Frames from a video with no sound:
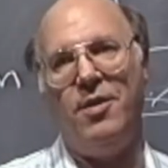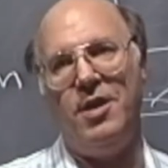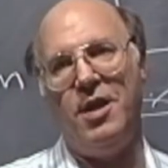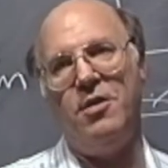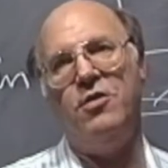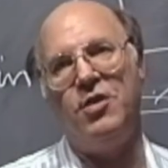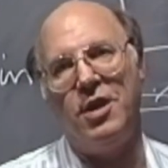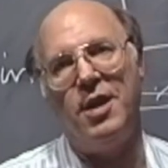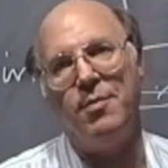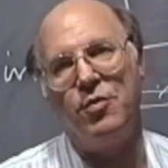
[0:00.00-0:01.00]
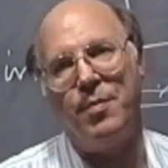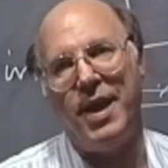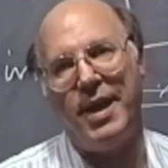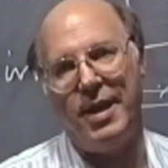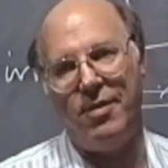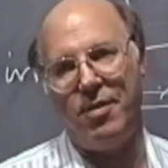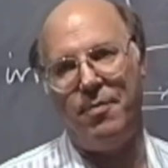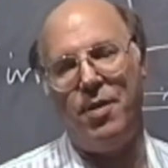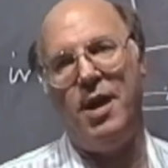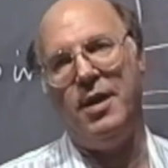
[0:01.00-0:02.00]
and the energy comes back out of the
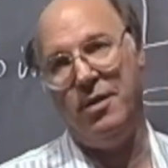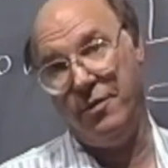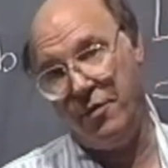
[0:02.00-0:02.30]
pot and,